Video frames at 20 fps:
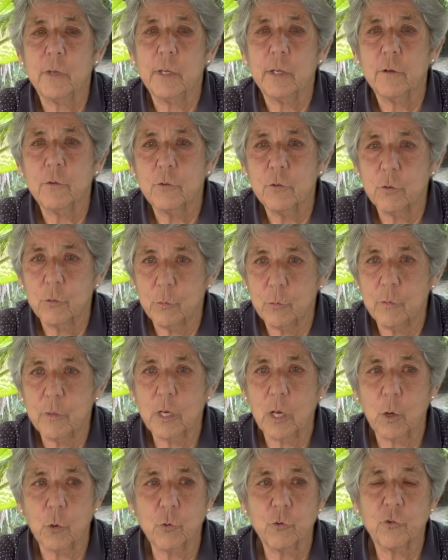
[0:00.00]
into
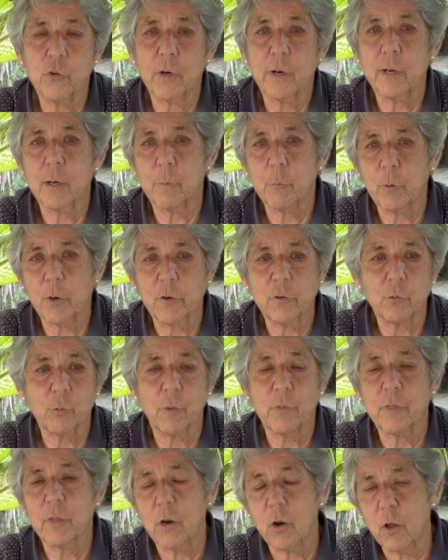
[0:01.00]
the ocean and brings
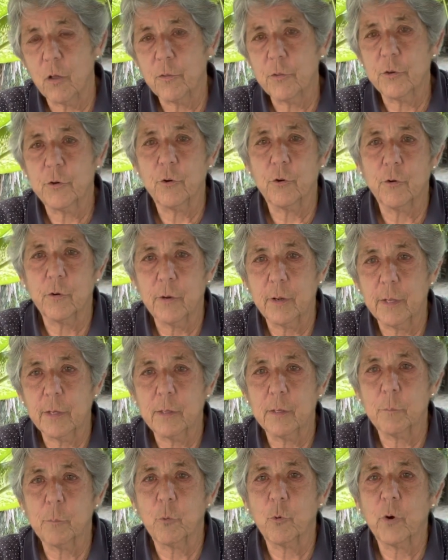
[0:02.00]
with it all the dirt
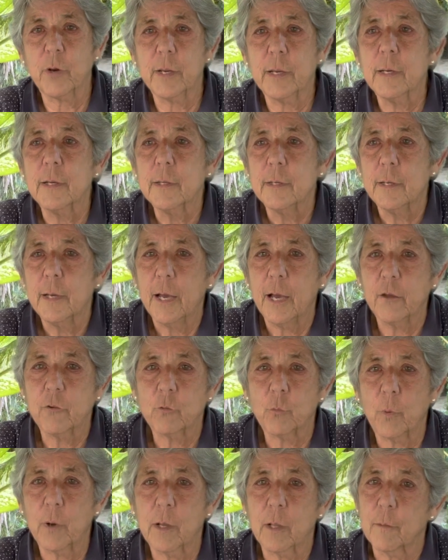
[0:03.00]
and debris
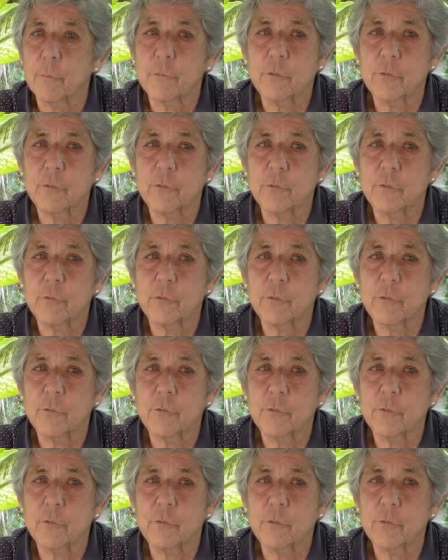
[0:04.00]
as well.